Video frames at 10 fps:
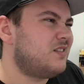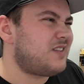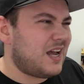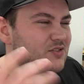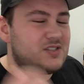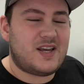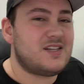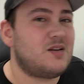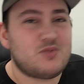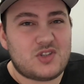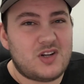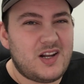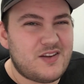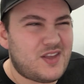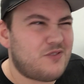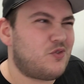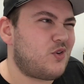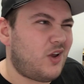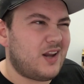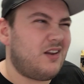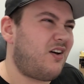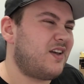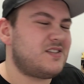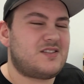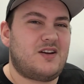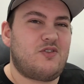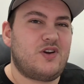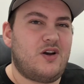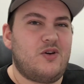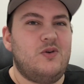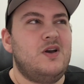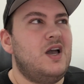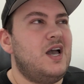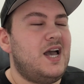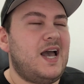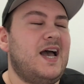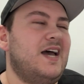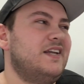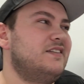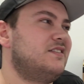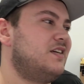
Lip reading: Downstairs, I'm just going to leave that for light stereo and